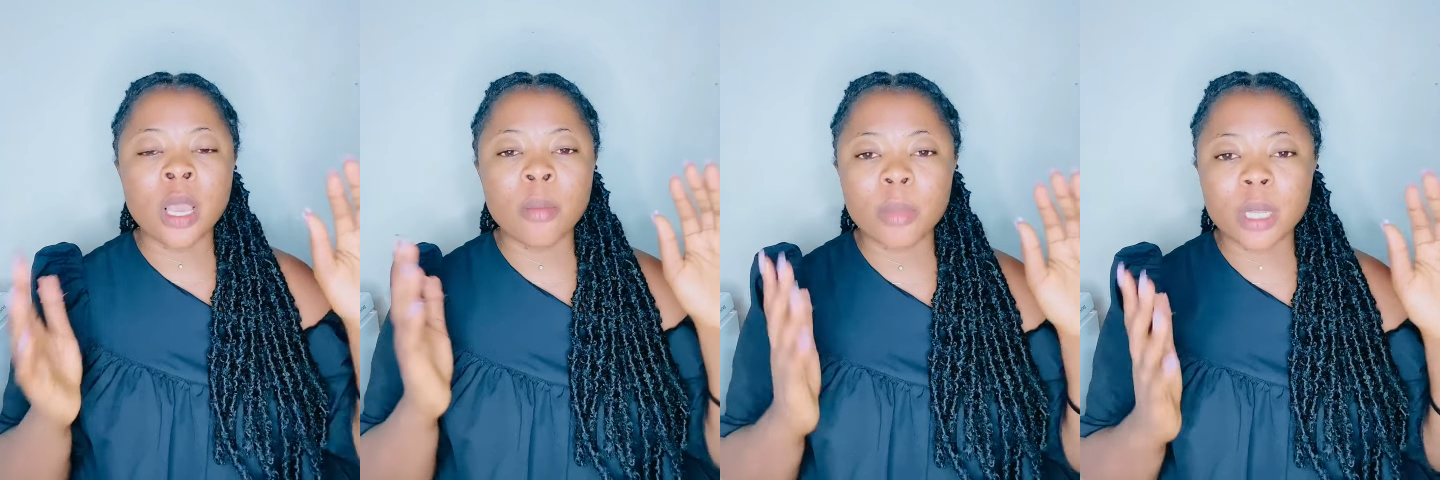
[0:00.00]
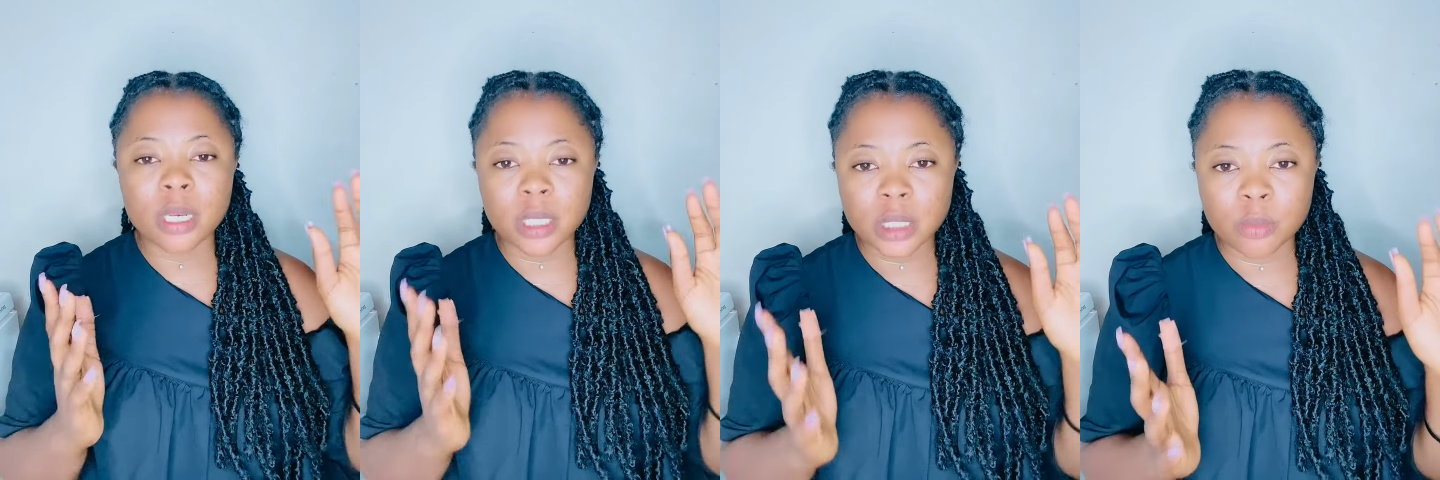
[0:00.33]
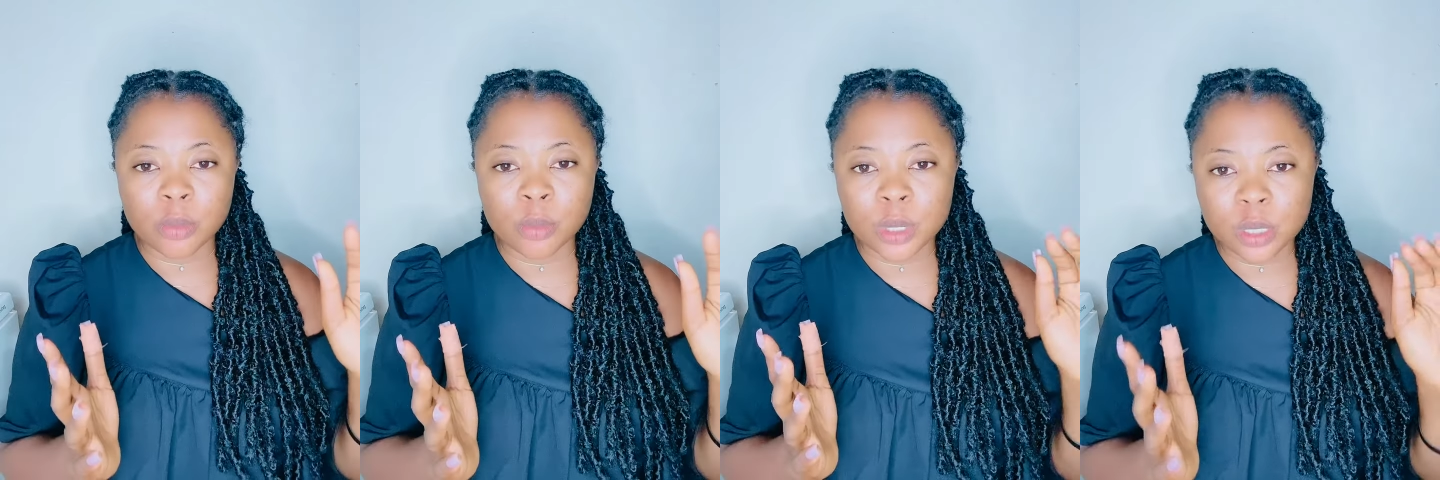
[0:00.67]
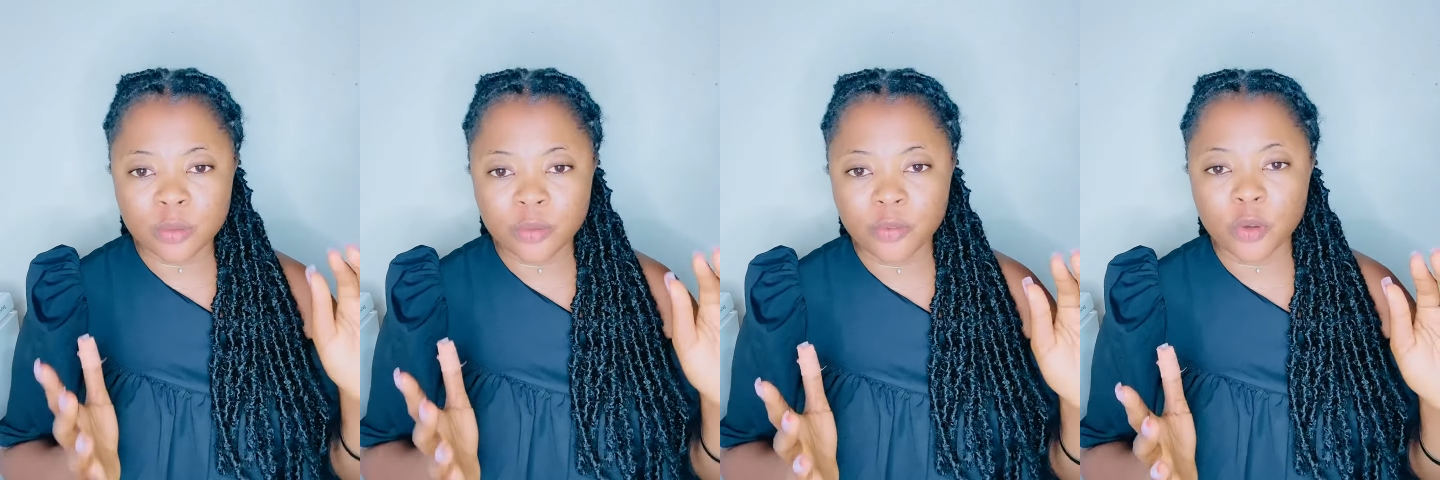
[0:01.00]
May nothing be
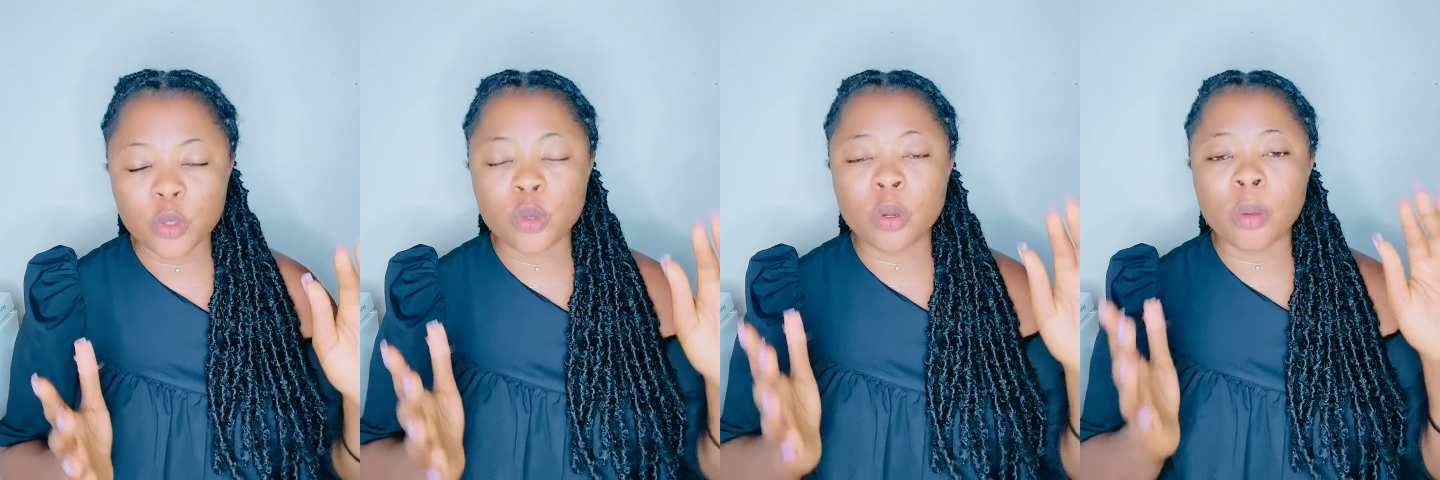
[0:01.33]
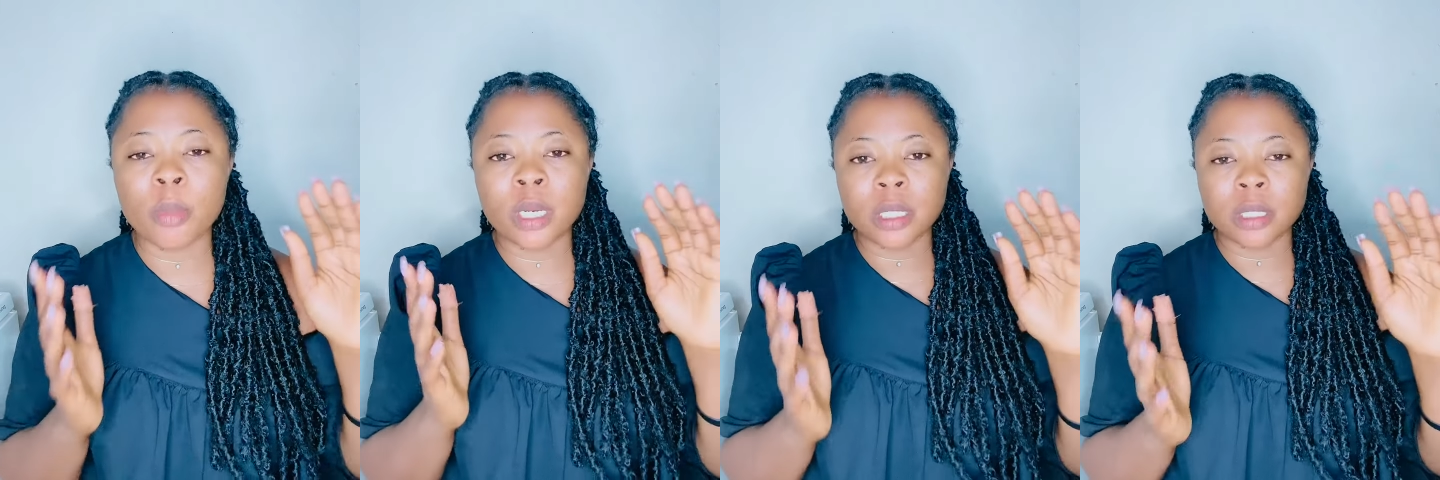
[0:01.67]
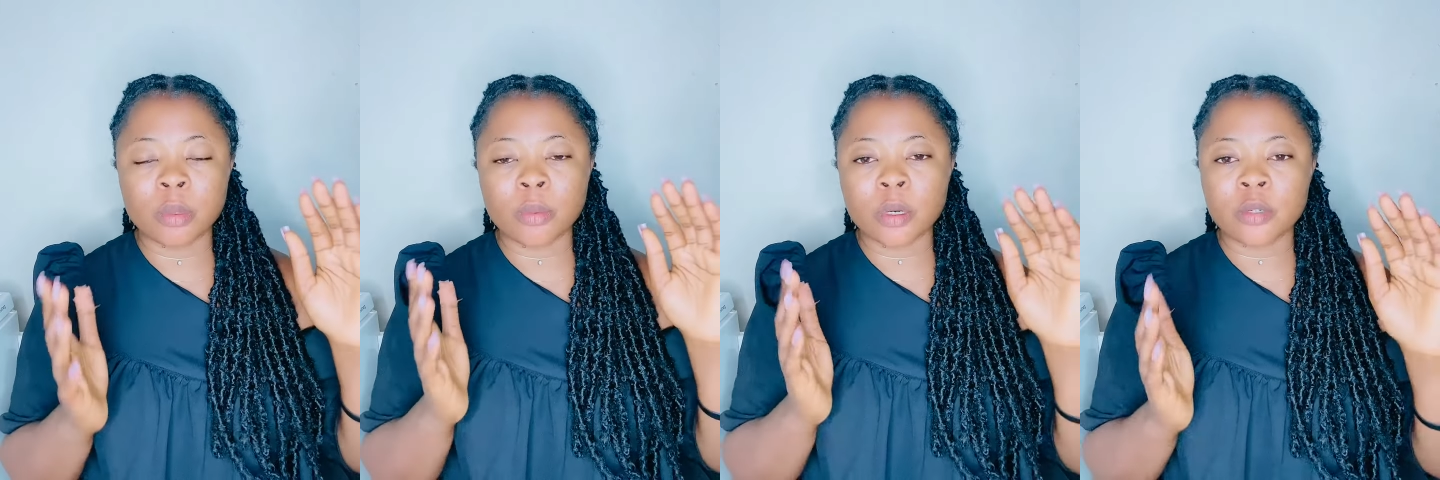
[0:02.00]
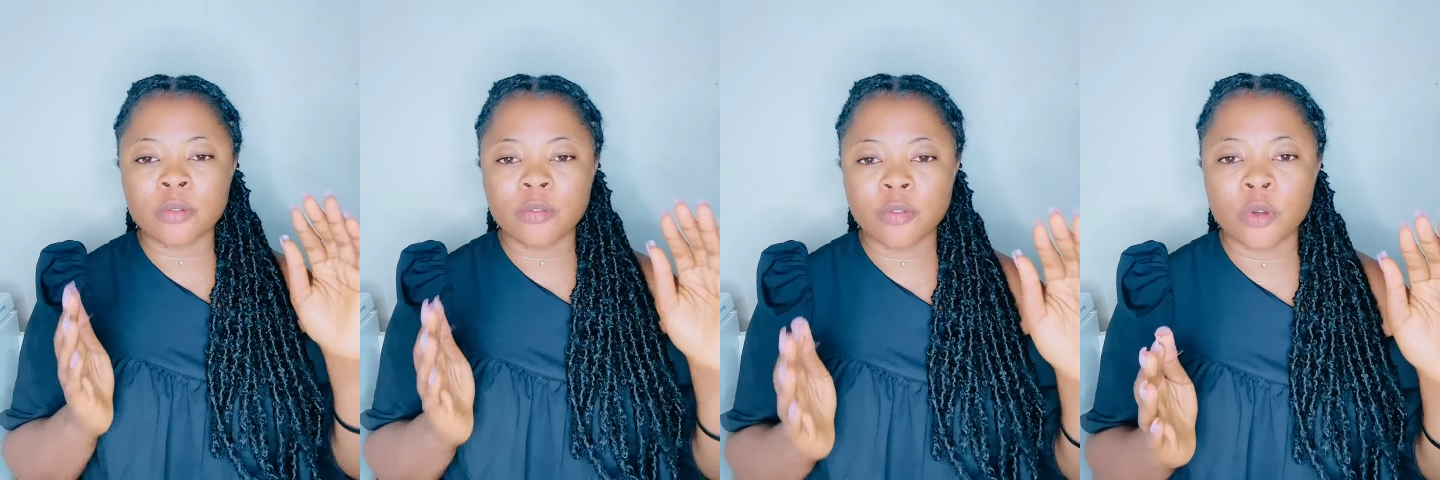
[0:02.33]
missing for you and may nothing be broken
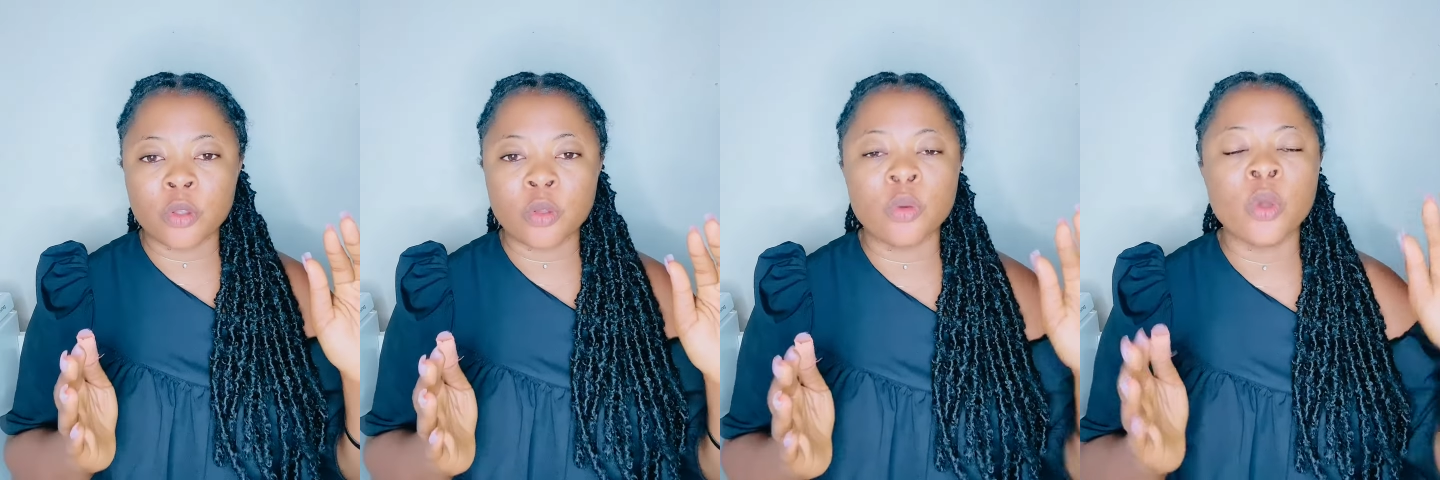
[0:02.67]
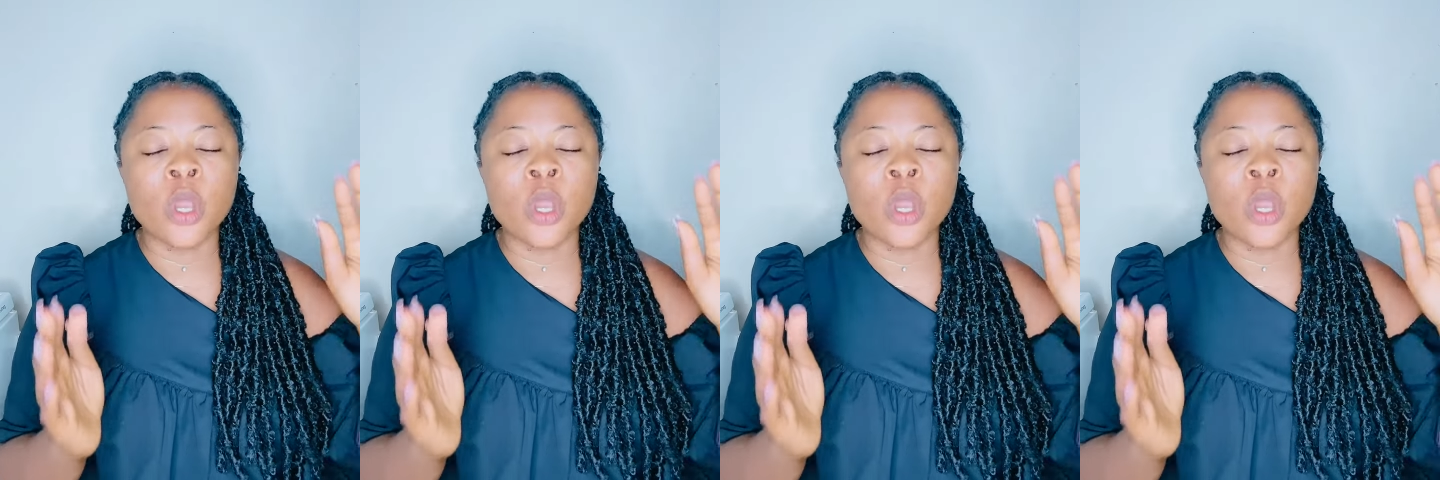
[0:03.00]
for you.